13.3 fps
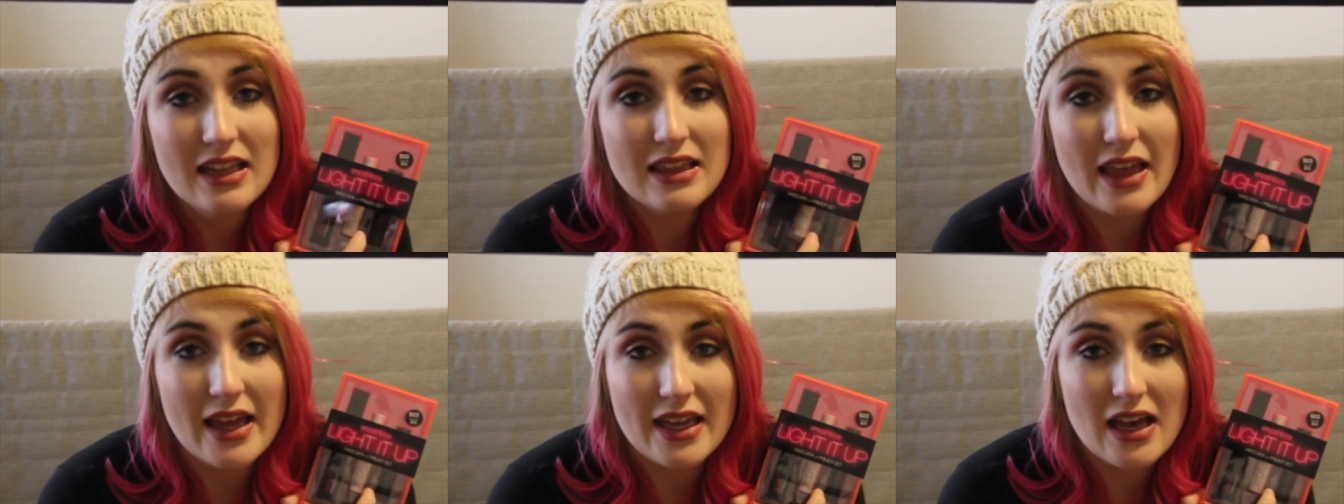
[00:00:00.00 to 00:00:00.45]

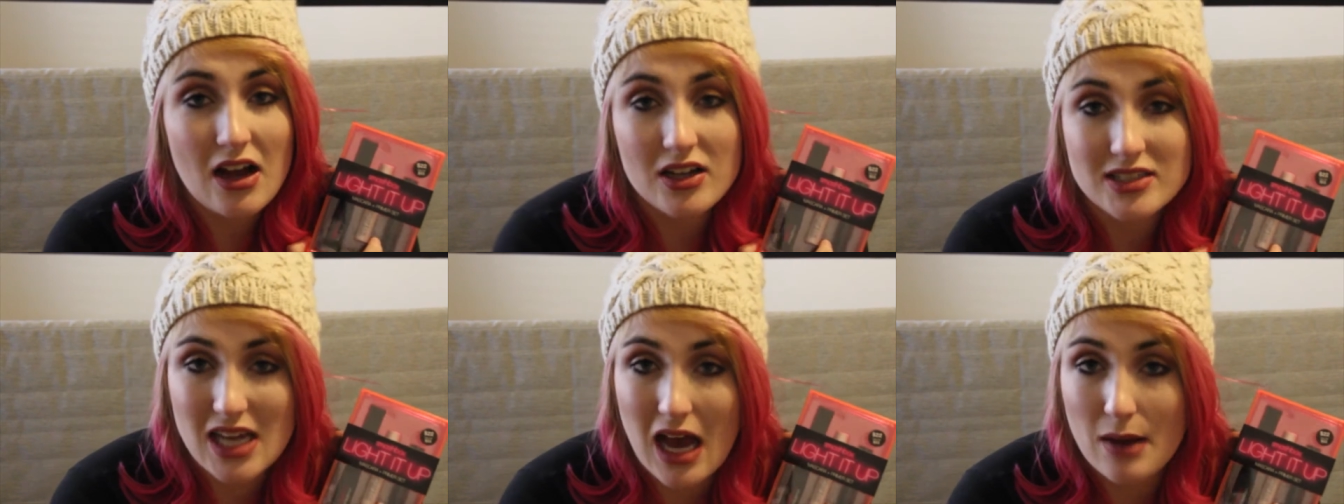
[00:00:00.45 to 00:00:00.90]
like
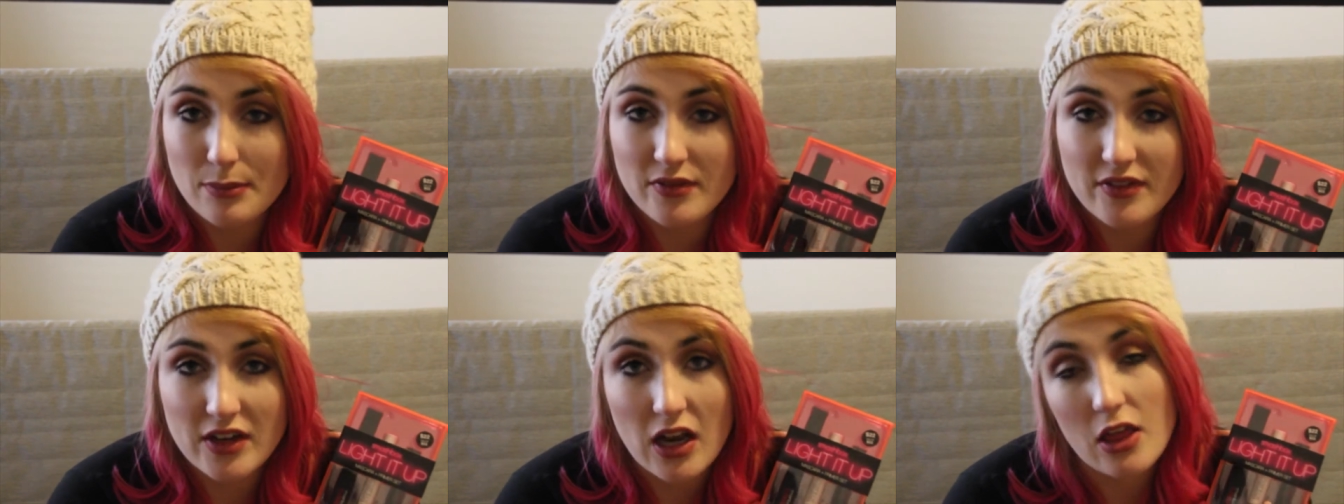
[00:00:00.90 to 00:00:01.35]
on top
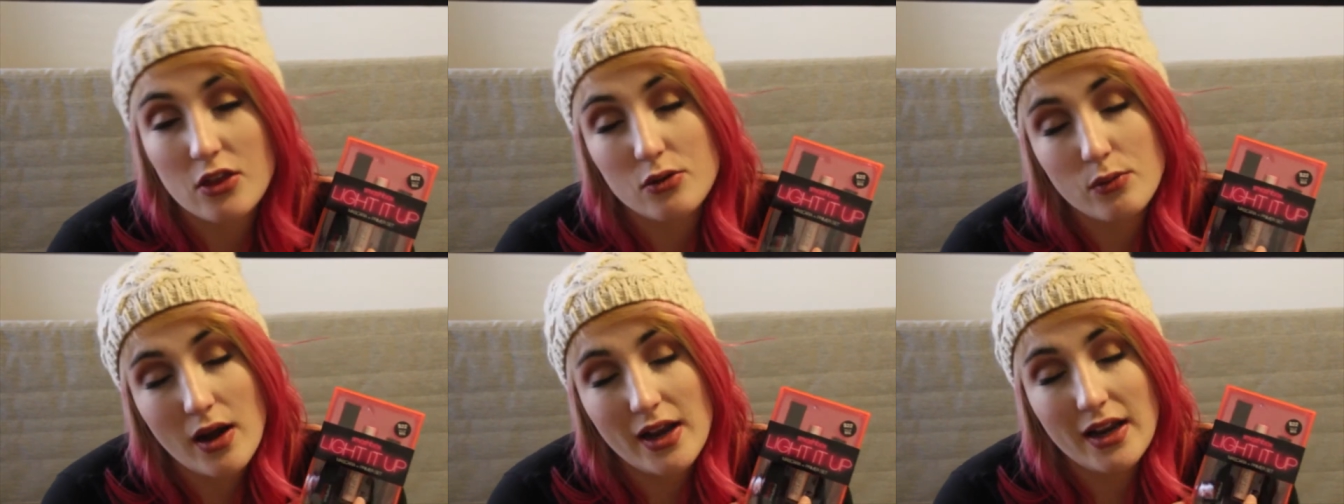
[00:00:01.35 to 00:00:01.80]
of
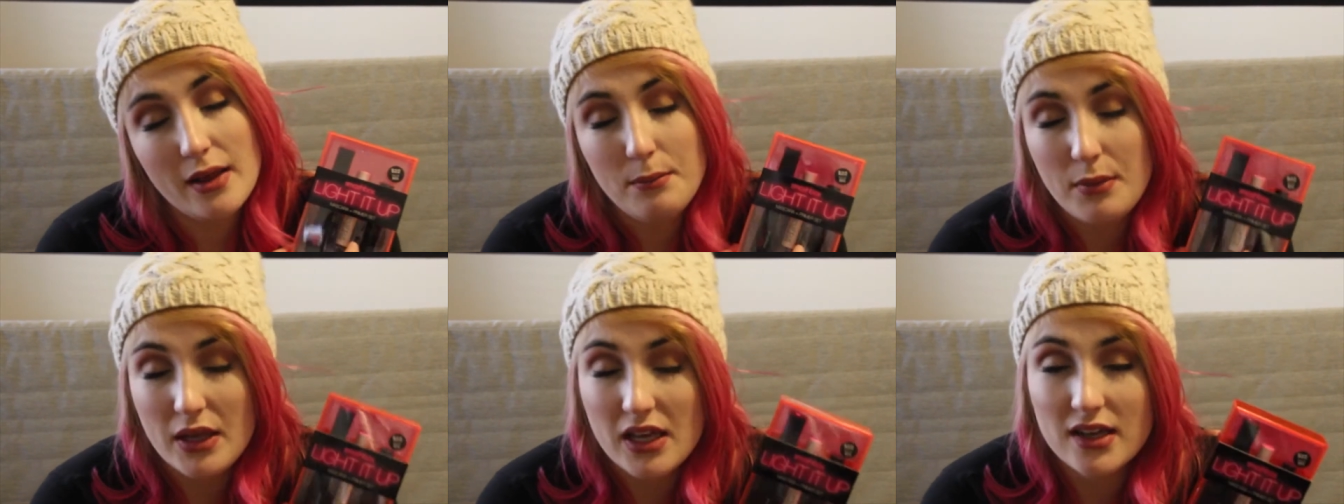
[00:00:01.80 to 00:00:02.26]
another one,
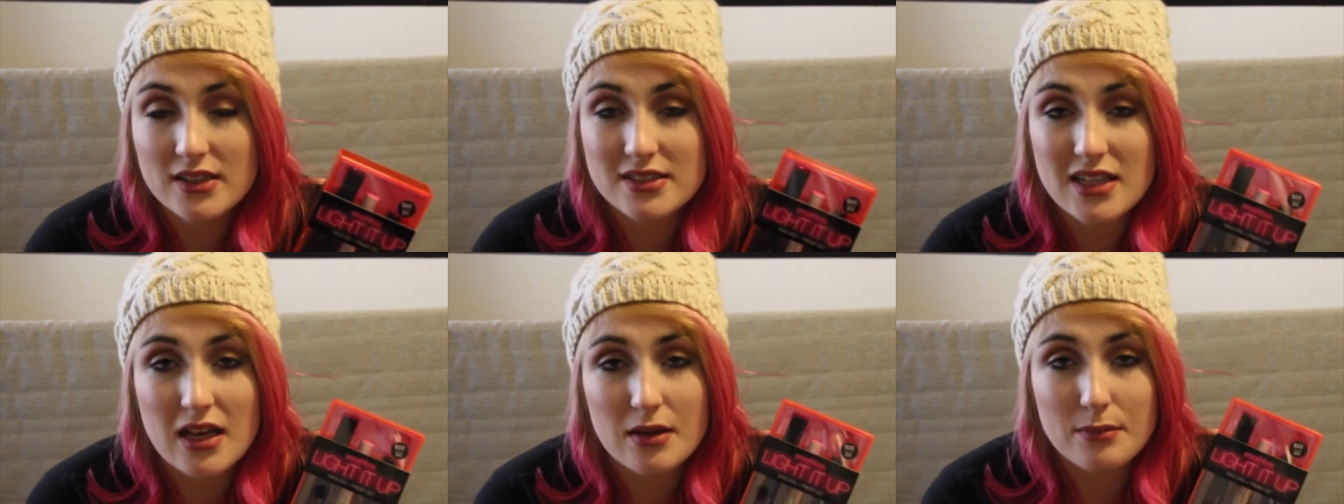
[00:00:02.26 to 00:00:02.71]

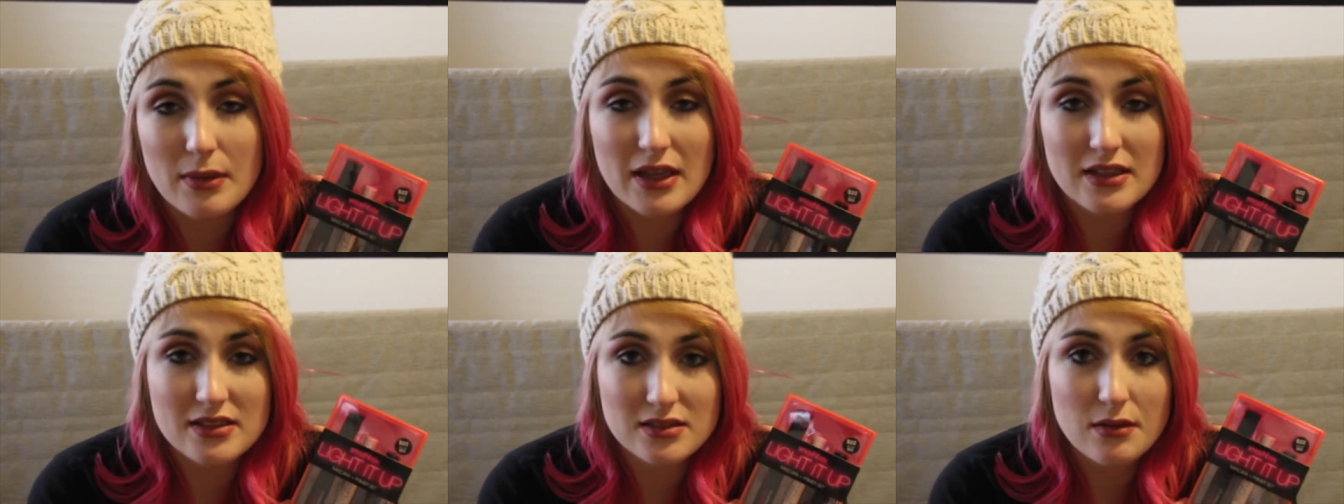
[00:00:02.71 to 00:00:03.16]
because
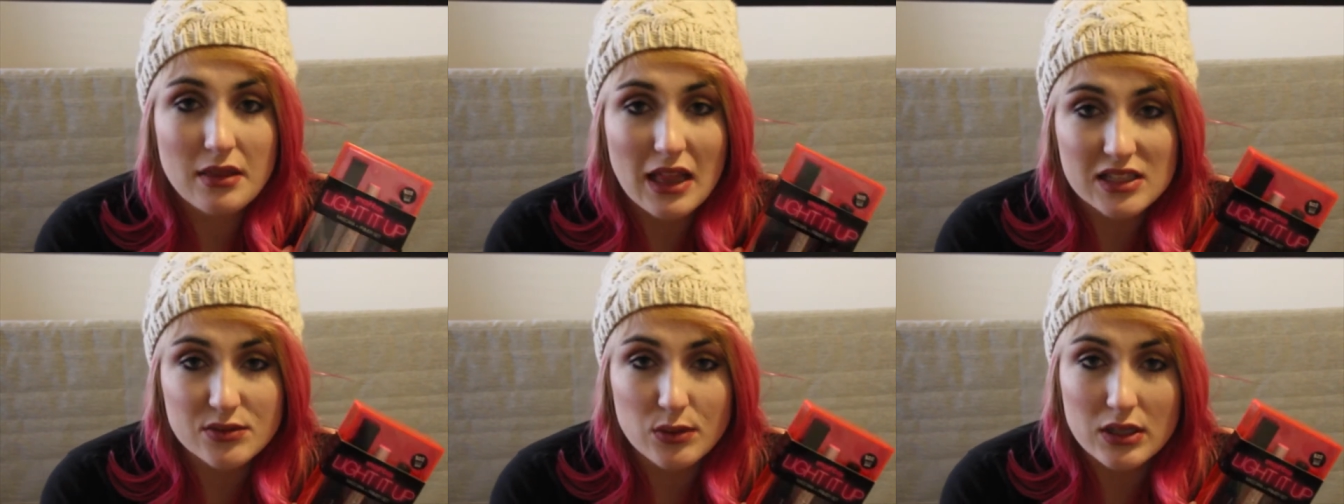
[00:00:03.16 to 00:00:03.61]

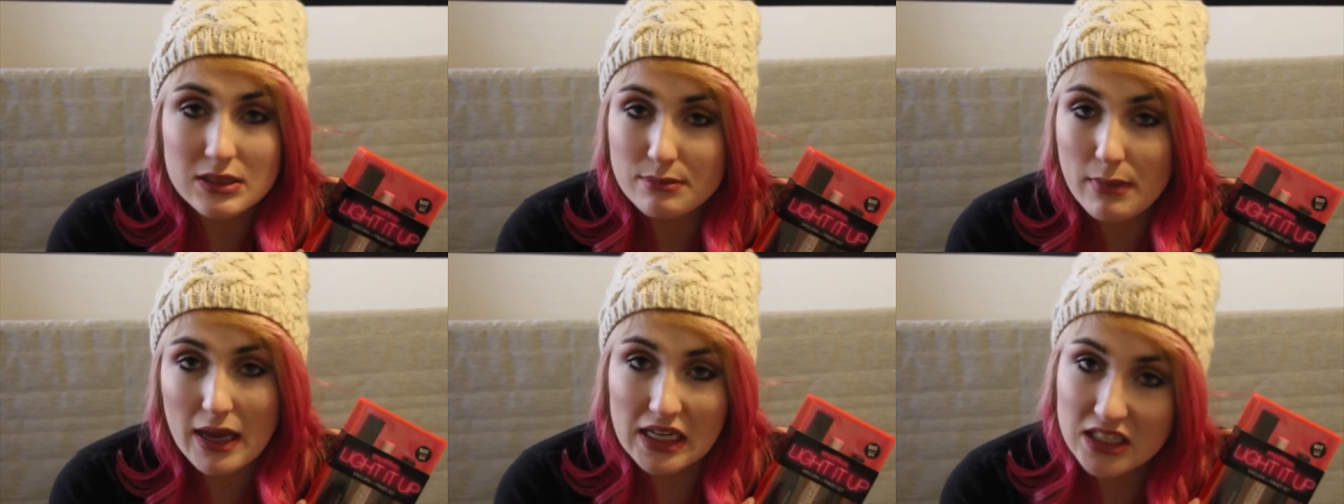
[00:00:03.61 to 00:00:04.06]
that's what it's
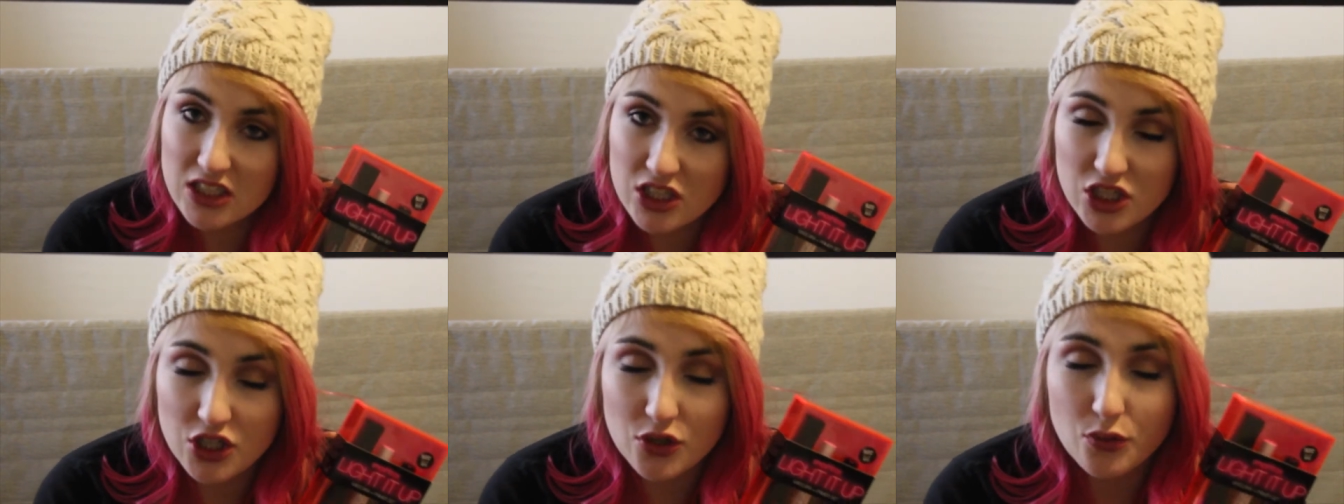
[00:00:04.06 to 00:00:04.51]
made to
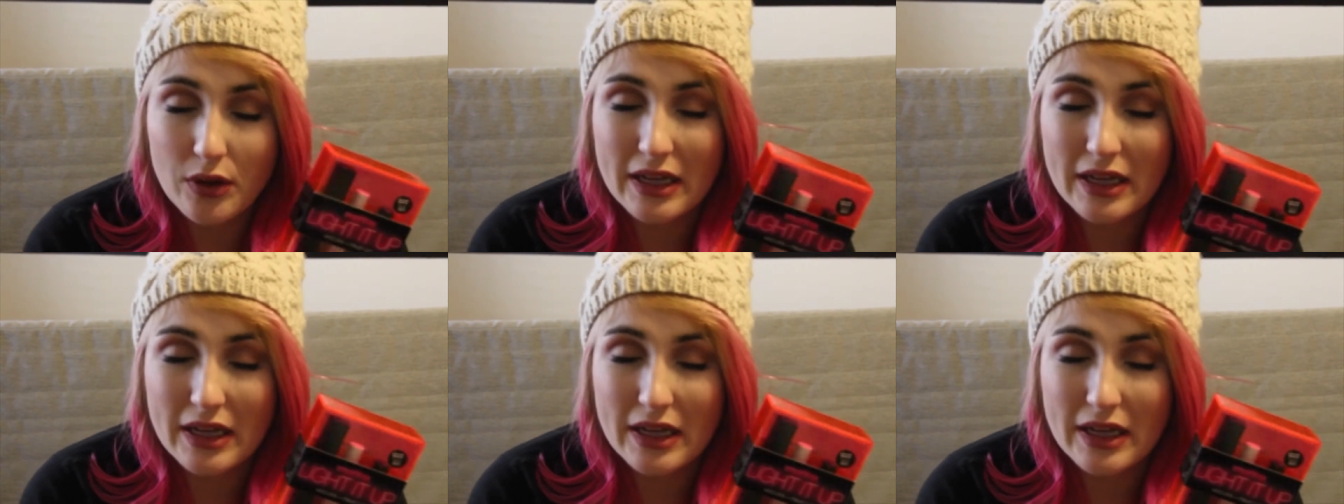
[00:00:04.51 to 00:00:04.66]
do.